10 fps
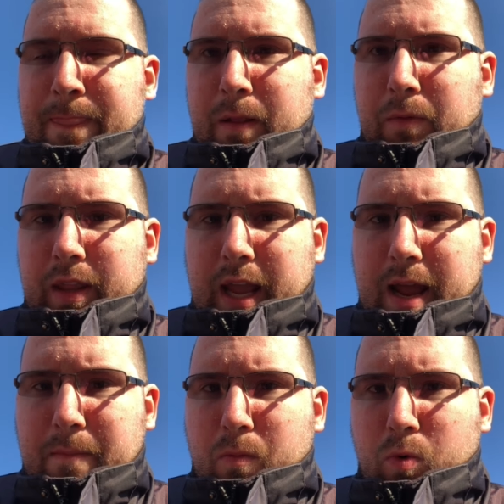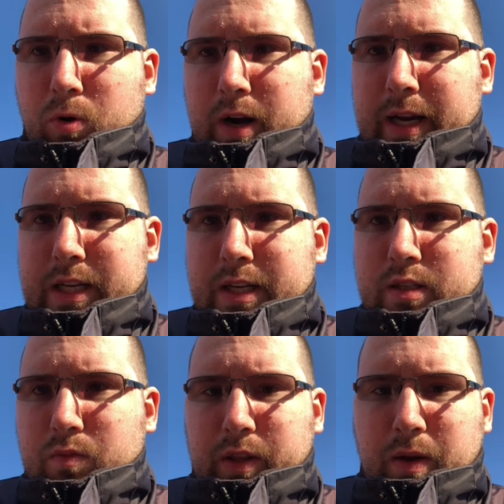when they had more
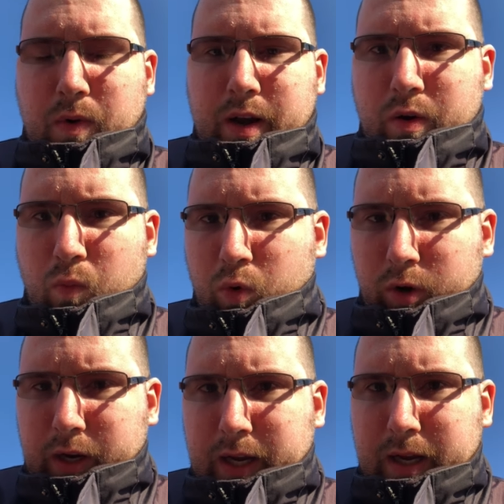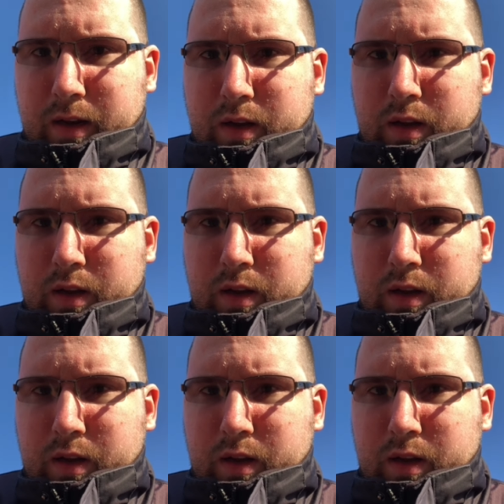ideas of what they wanted to work on,